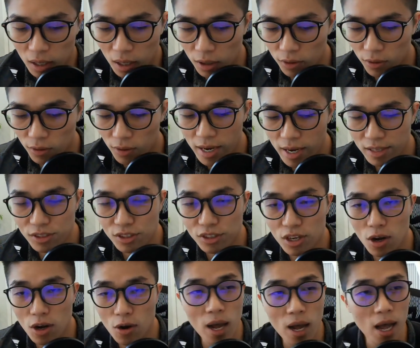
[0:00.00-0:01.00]
All right,
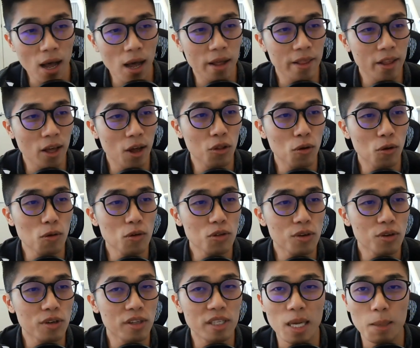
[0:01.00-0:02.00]
so
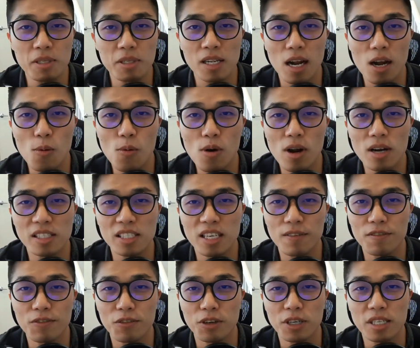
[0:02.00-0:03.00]
those are the tips that I wanted to
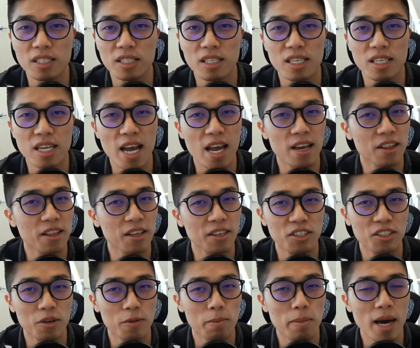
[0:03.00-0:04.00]
give for you today.
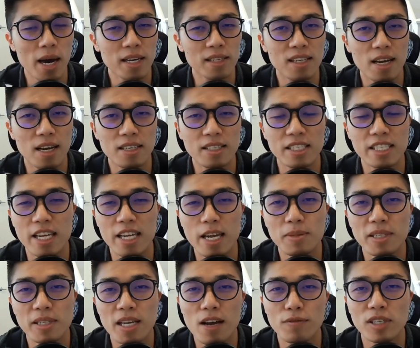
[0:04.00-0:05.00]
These are bite-sized
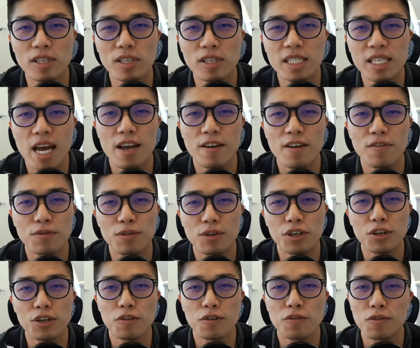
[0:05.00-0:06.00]
tips every day for
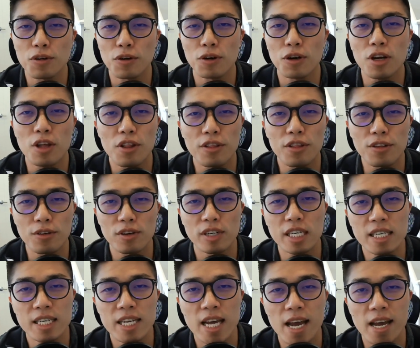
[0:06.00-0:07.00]
you for
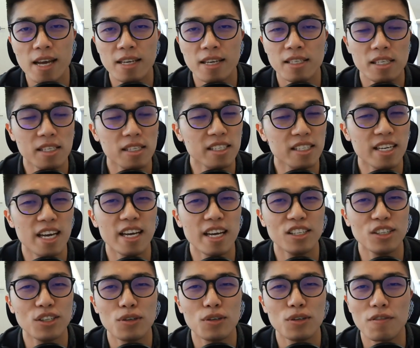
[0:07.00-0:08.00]
30 days. This is
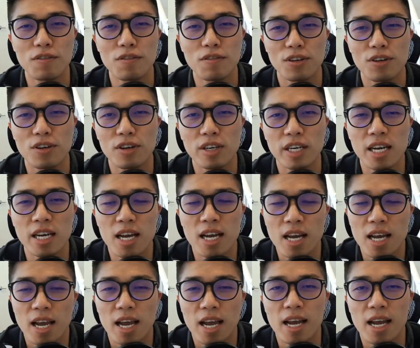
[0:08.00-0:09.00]
day 2 of 30,
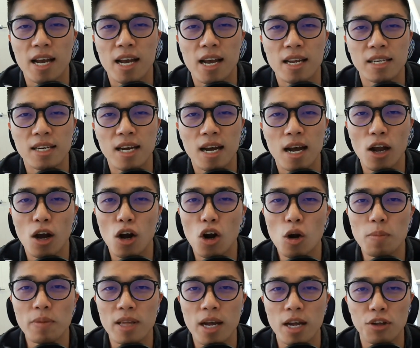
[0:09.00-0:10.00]
and I
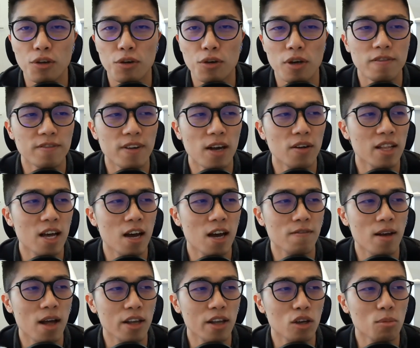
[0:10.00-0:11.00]
hope that you have found
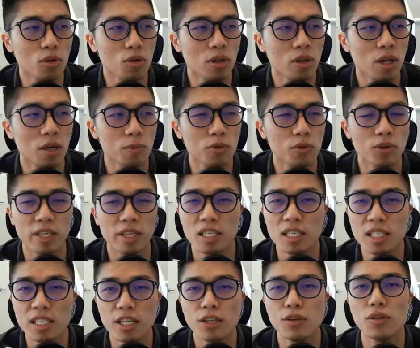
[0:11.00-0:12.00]
that valuable, and we will
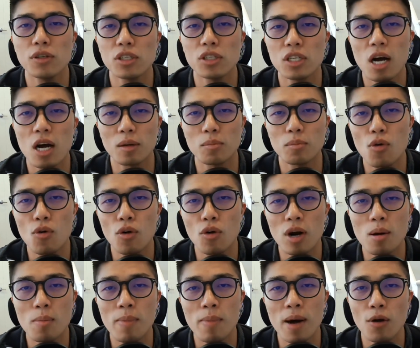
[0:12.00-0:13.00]
continue to talk
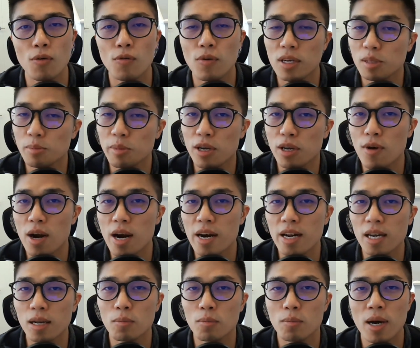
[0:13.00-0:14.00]
more about resume
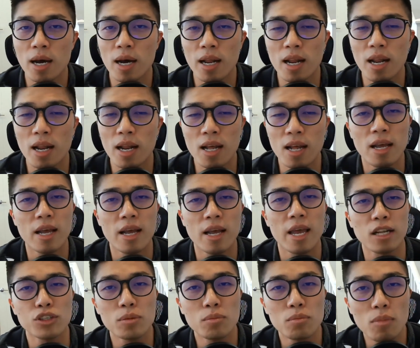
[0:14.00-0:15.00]
writing. But
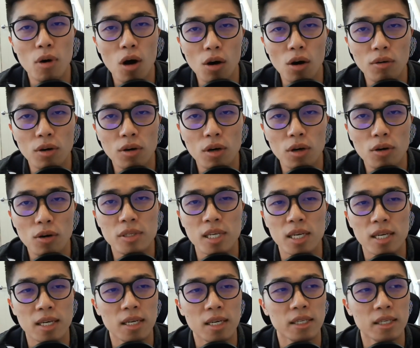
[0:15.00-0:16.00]
in
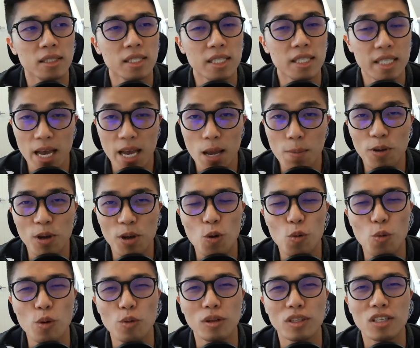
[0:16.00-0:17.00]
tomorrow's tip,
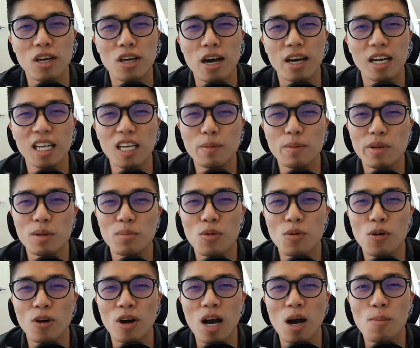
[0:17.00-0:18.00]
we will talk a little bit
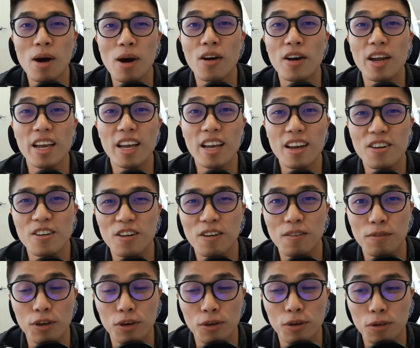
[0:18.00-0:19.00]
more about
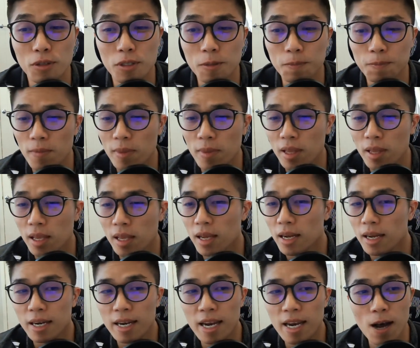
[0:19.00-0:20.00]
interviews.
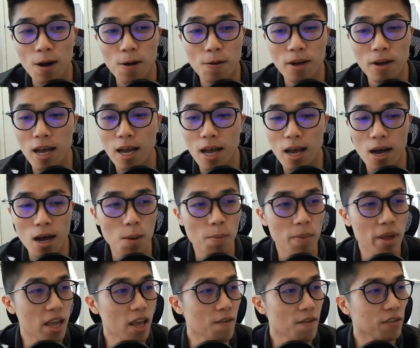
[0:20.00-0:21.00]

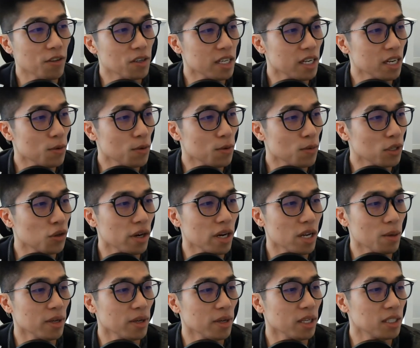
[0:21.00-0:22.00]
Now, if there's anyone
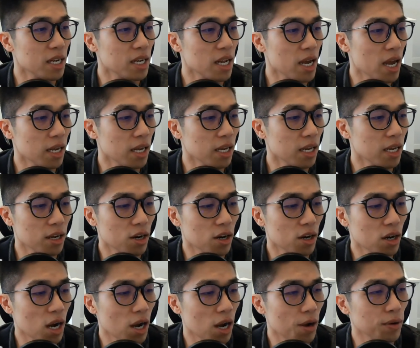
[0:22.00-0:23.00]
joining me today
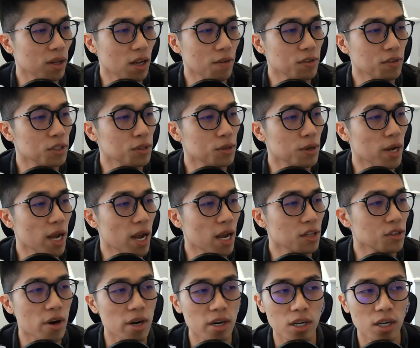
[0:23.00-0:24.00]
here, I would love to
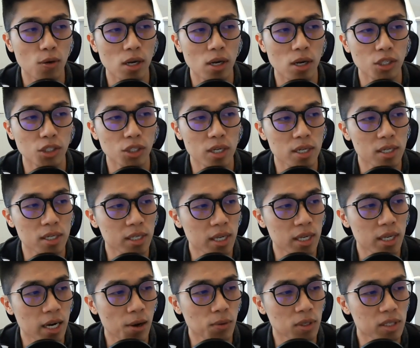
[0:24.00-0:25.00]
answer any questions,
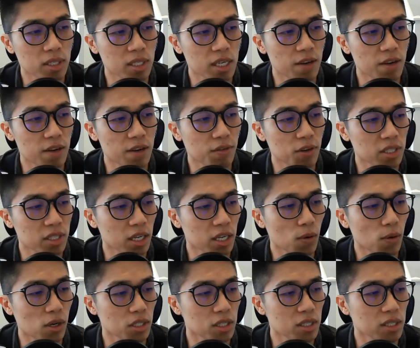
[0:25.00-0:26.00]
and I will see if there's any
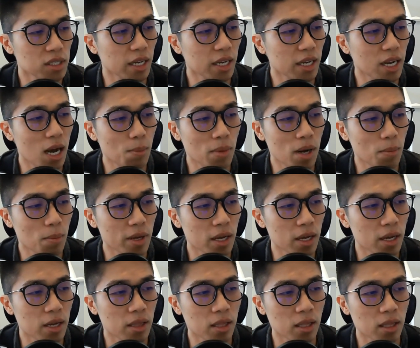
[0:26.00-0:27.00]
questions that come up
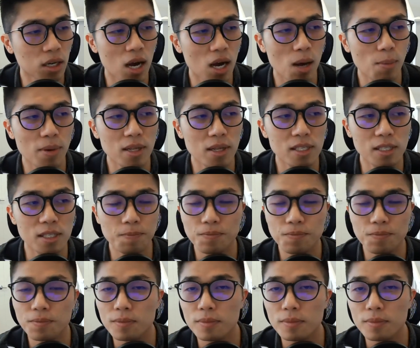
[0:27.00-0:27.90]
in the comments.